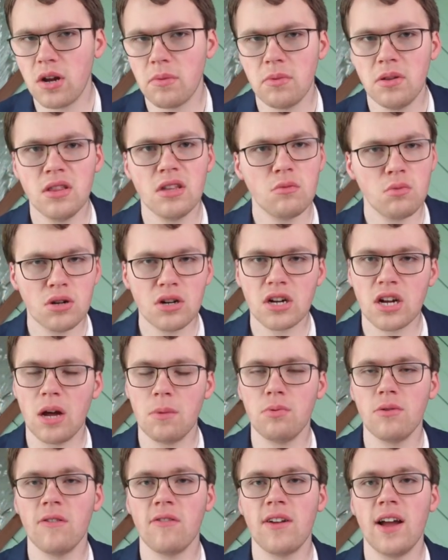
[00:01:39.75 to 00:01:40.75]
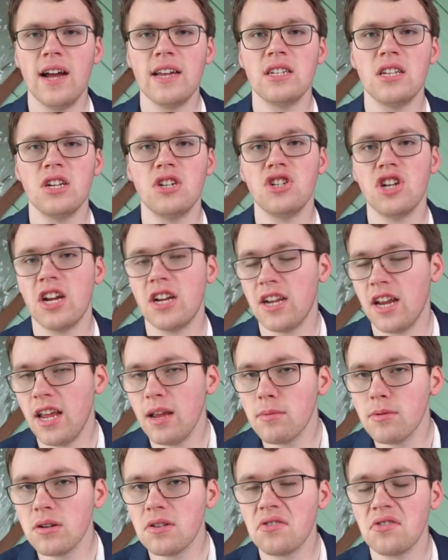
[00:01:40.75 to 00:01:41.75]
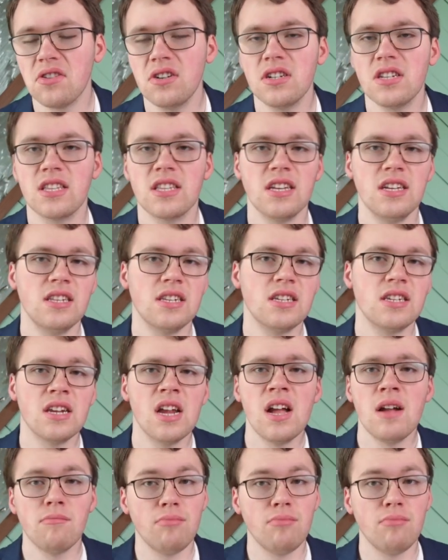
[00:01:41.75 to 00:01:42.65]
I mean, there were a couple of guys like Jake Neighbors, for instance.